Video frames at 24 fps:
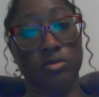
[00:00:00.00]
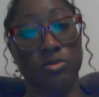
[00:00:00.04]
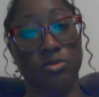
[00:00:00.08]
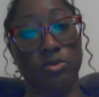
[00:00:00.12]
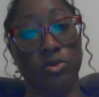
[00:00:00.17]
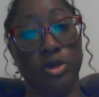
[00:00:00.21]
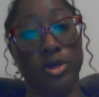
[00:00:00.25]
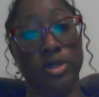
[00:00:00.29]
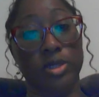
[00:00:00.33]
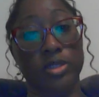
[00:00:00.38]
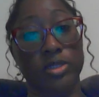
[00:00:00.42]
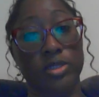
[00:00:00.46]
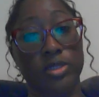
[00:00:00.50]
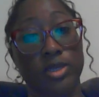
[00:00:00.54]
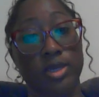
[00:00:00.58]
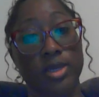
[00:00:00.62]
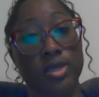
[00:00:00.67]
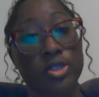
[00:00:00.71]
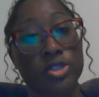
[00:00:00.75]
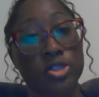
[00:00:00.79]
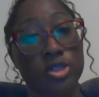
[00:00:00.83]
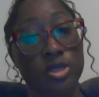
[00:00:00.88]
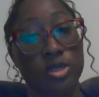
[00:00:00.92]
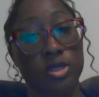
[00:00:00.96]

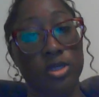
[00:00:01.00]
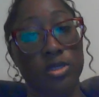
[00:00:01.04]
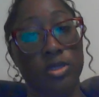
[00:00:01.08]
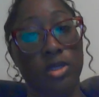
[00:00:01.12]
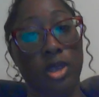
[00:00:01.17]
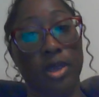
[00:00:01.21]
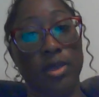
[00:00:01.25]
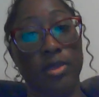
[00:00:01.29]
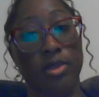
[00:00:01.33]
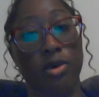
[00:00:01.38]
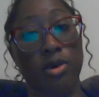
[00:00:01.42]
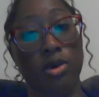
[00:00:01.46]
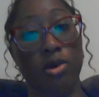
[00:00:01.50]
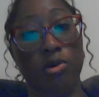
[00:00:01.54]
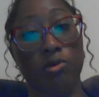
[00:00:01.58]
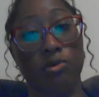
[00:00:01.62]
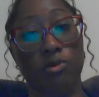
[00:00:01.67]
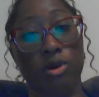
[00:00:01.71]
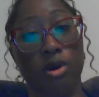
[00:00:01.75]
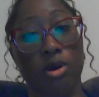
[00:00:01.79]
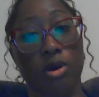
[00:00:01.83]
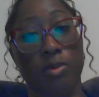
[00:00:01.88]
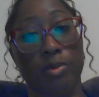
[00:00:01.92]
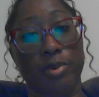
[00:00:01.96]
Recollection is like the
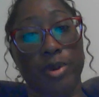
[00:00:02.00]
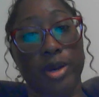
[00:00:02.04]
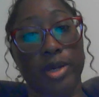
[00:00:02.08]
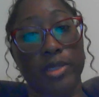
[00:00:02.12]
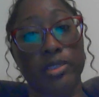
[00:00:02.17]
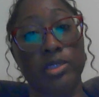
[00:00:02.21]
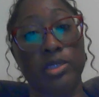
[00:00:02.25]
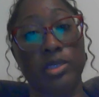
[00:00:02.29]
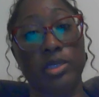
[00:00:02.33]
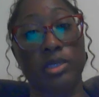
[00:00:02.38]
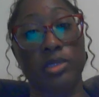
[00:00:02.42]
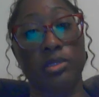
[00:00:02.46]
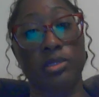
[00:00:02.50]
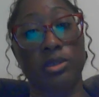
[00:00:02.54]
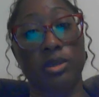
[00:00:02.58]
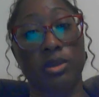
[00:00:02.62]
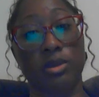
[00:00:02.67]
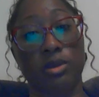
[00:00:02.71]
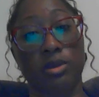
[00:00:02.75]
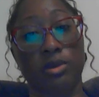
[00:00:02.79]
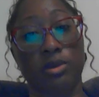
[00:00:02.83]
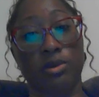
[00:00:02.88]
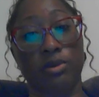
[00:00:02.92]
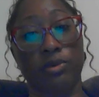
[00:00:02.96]
overall process
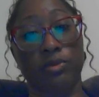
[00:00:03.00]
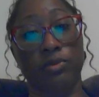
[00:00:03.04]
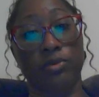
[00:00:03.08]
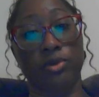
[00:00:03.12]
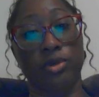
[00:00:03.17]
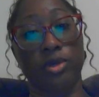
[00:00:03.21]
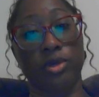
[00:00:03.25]
of